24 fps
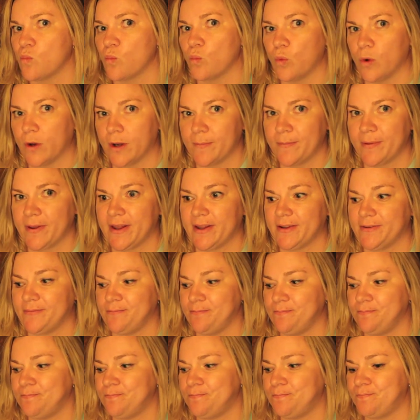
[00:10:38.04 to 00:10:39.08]
would have
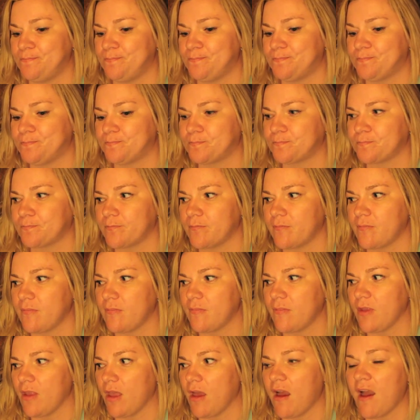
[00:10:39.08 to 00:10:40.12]
been
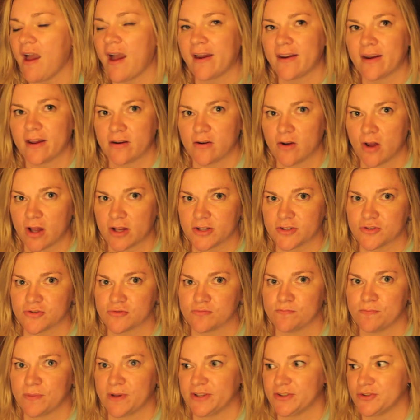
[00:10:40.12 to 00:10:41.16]
had I
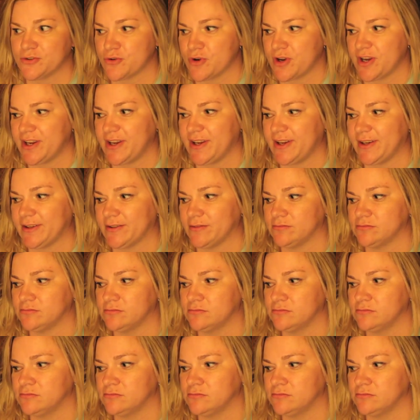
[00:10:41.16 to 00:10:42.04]
not been drinking,